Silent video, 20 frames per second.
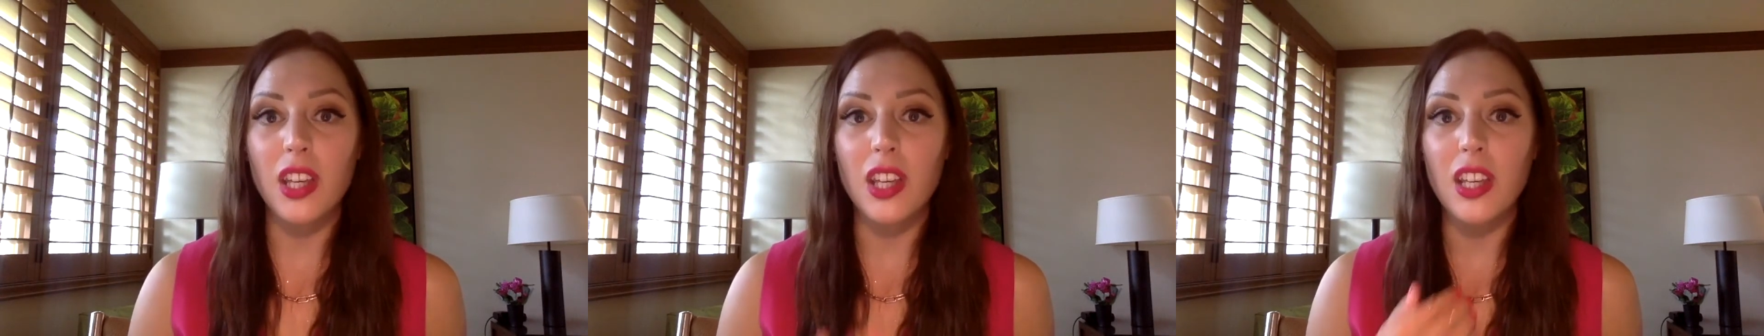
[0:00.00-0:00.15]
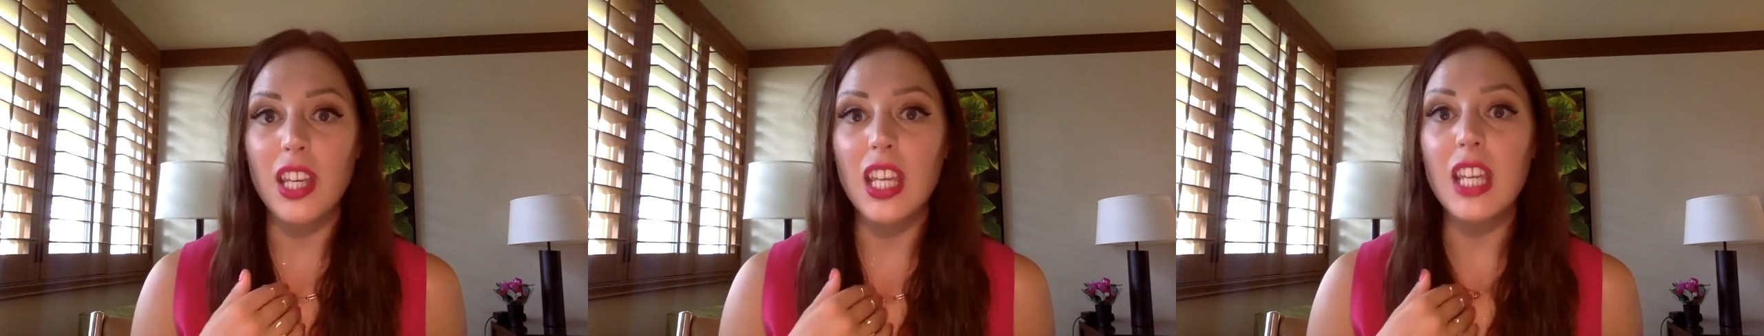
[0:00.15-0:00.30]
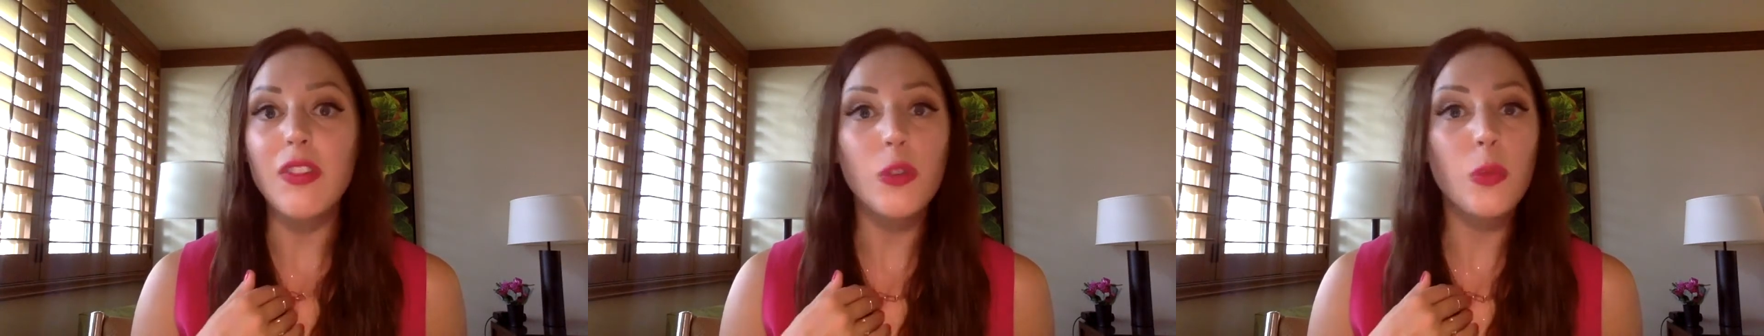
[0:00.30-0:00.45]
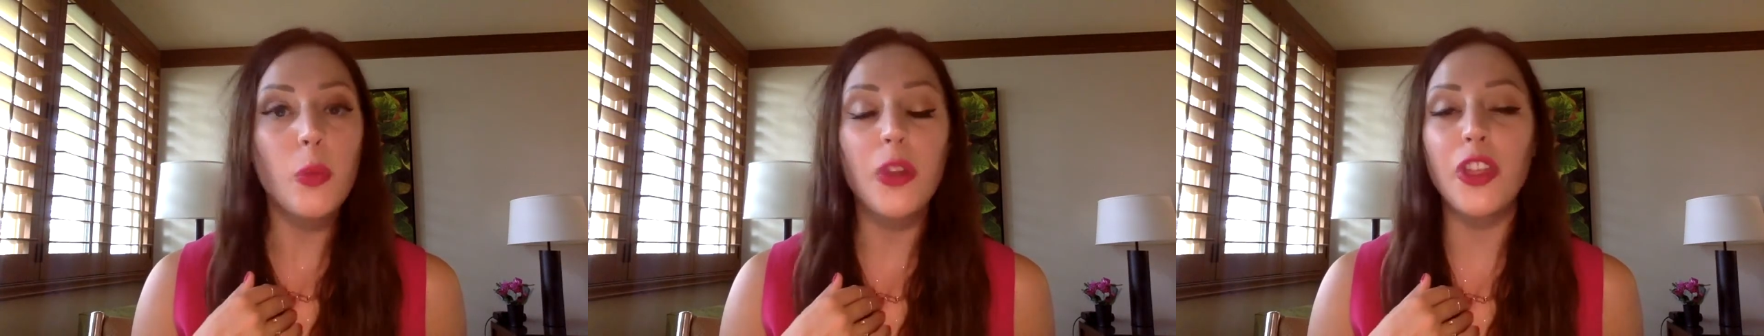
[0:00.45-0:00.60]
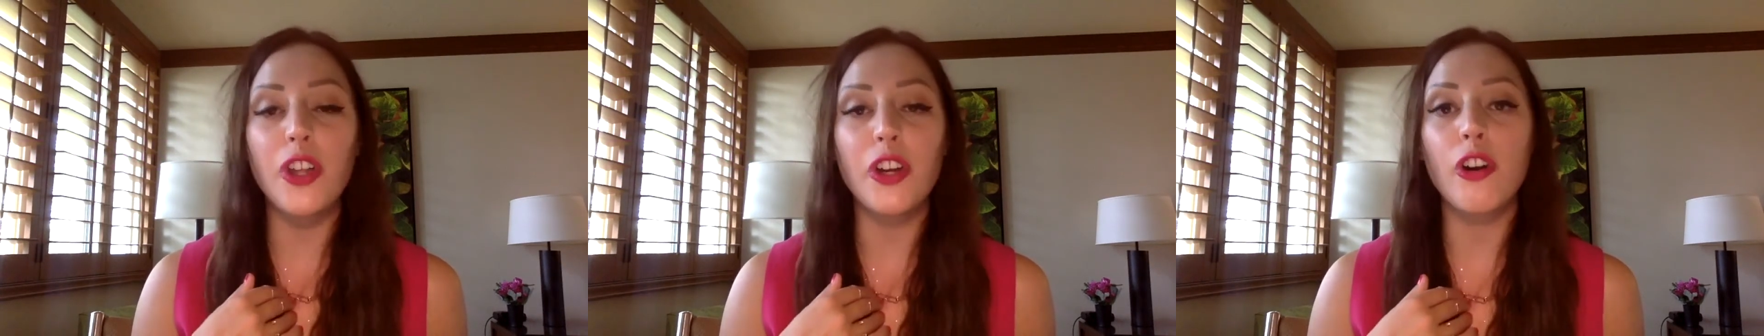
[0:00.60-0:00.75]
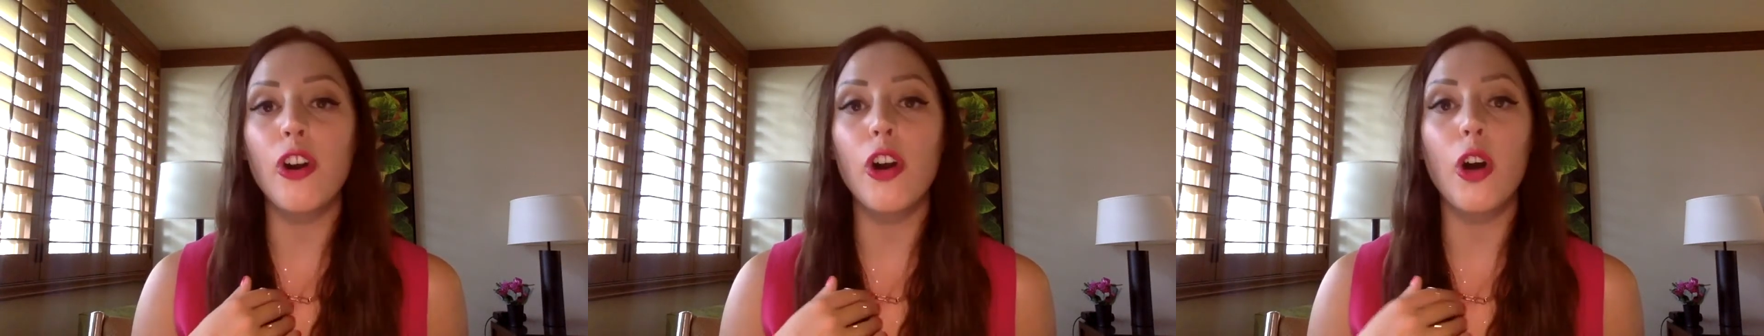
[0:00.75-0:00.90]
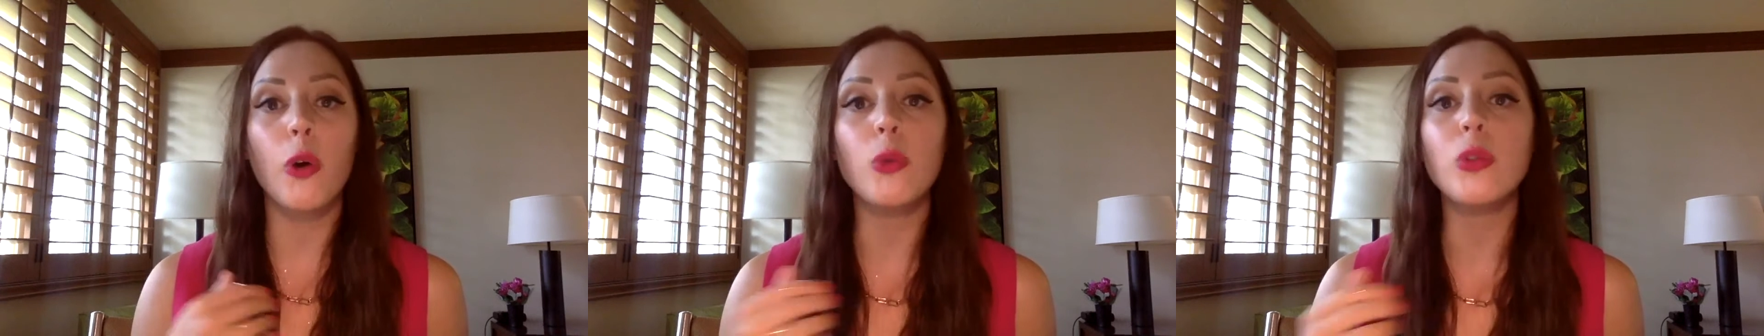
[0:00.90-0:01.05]
even within
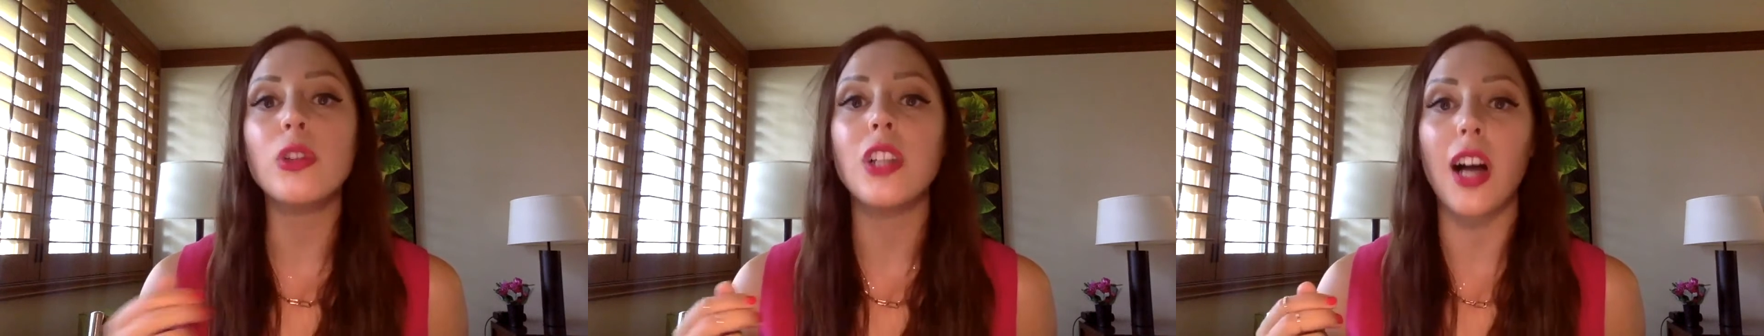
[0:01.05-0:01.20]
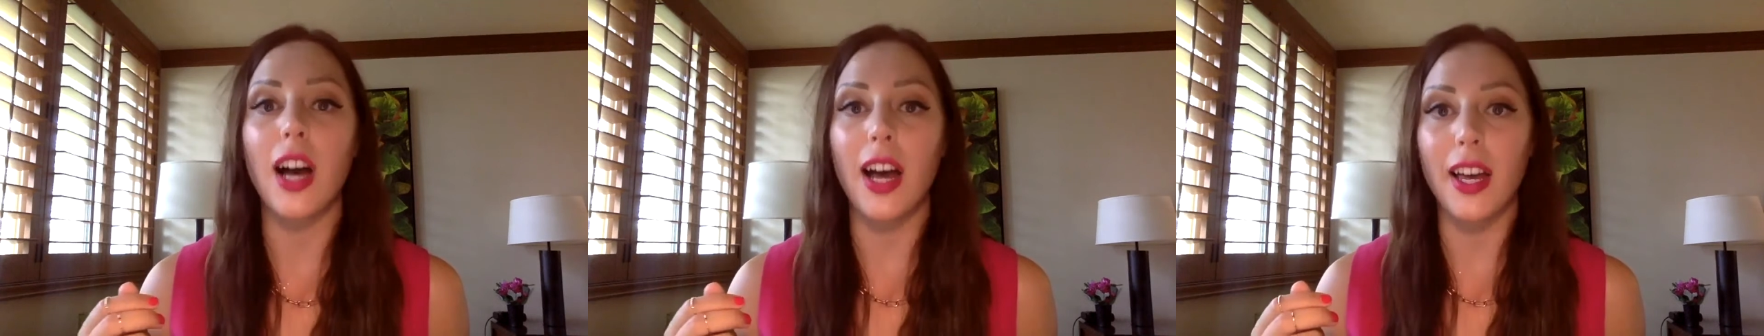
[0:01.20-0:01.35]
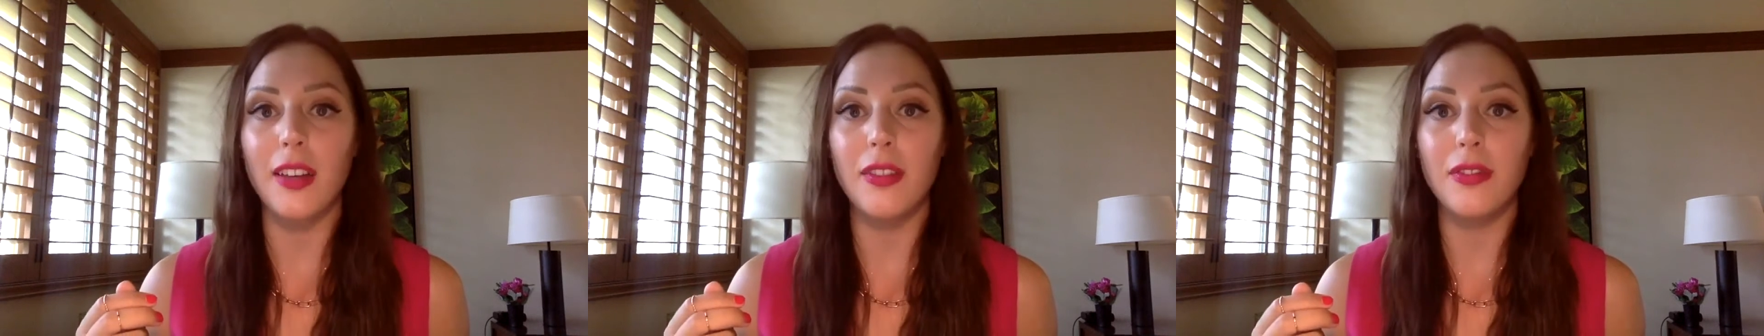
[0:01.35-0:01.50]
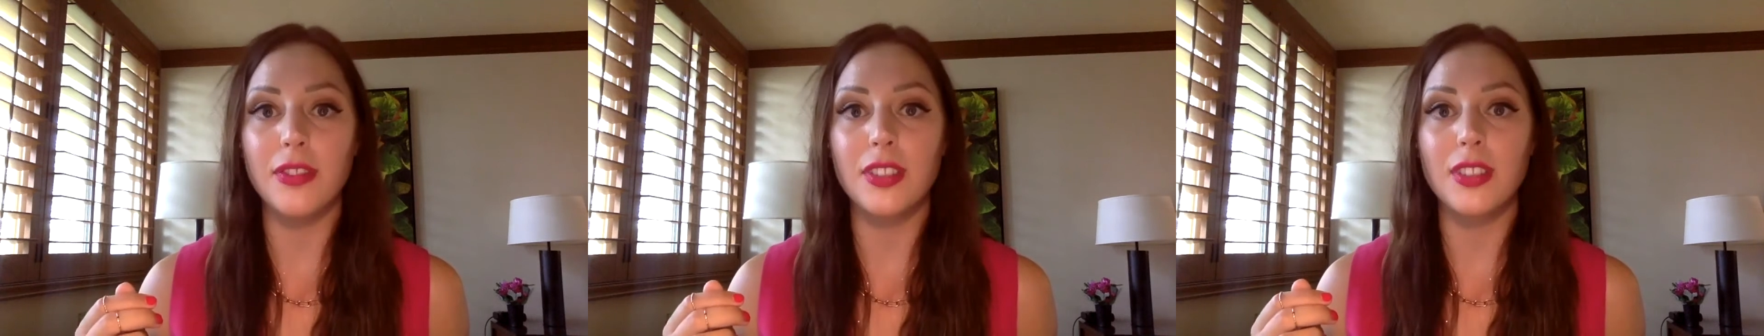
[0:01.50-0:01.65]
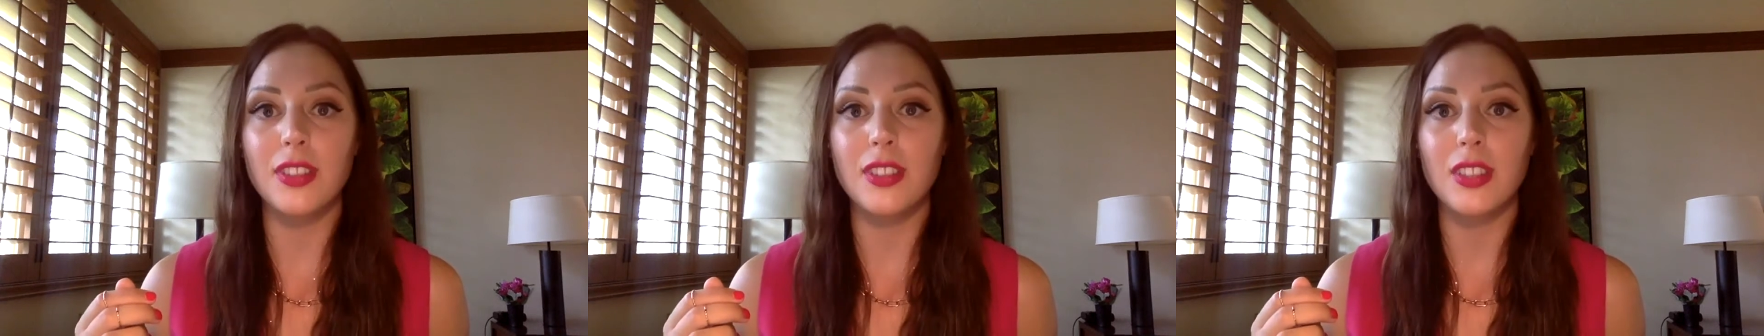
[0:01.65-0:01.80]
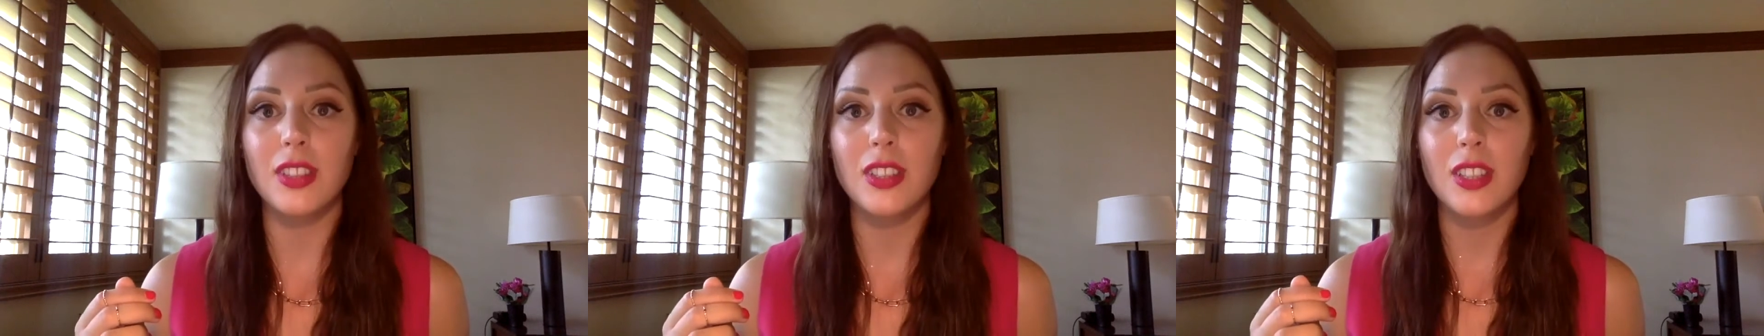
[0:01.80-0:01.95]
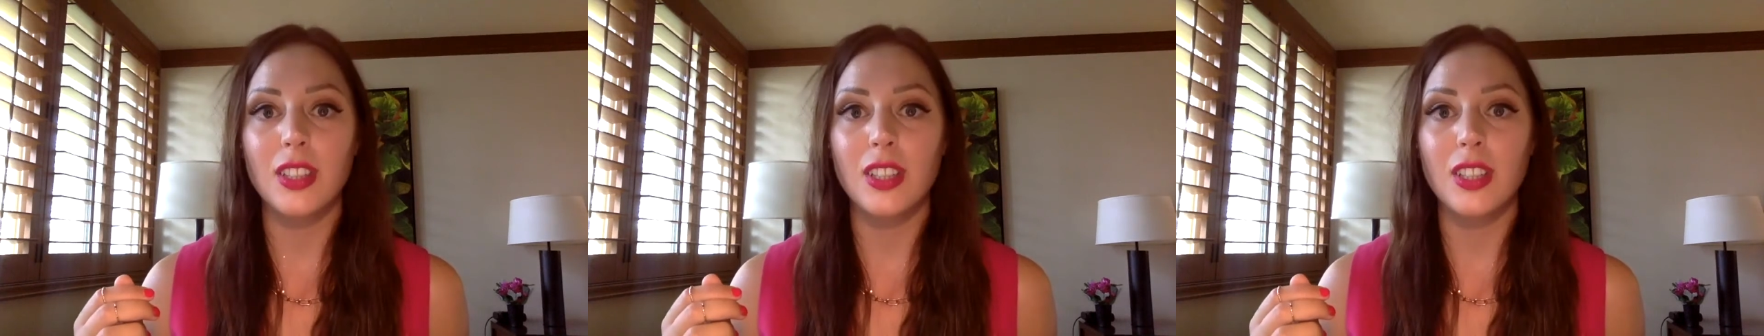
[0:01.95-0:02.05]
our own lives,